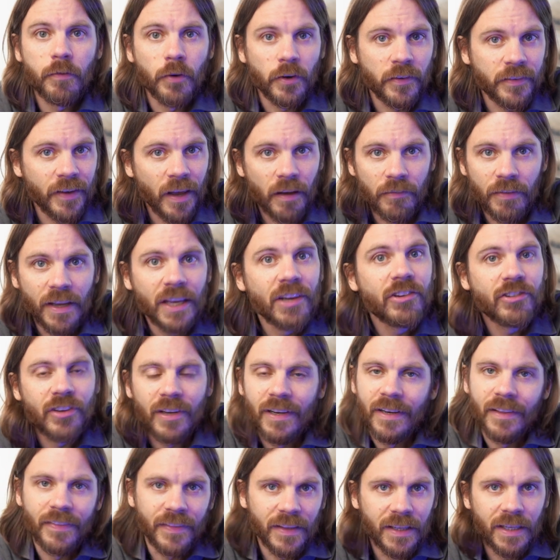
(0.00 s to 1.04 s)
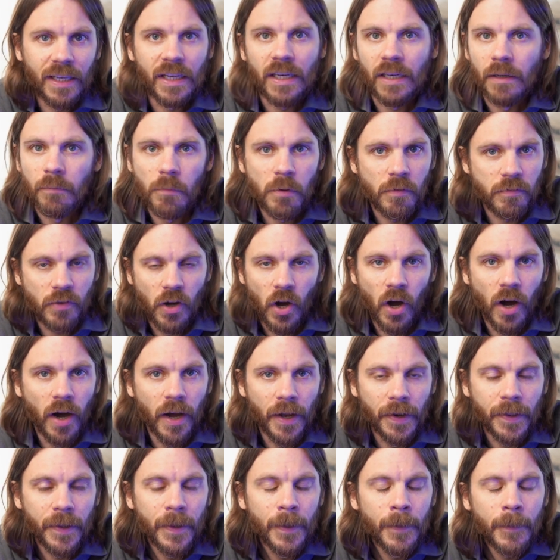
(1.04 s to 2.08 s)
for salvation in the kingdom of
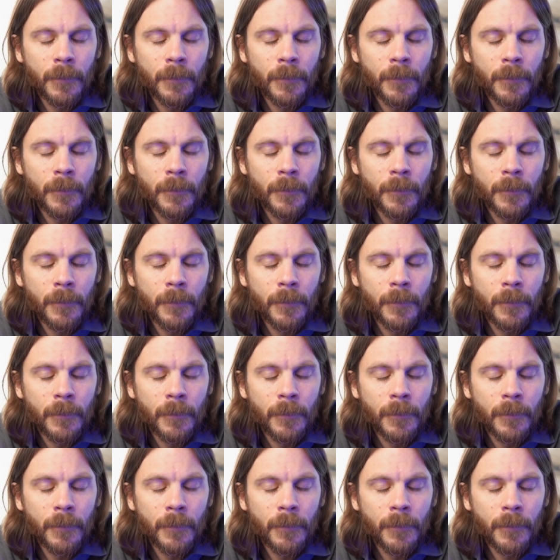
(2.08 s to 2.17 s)
God.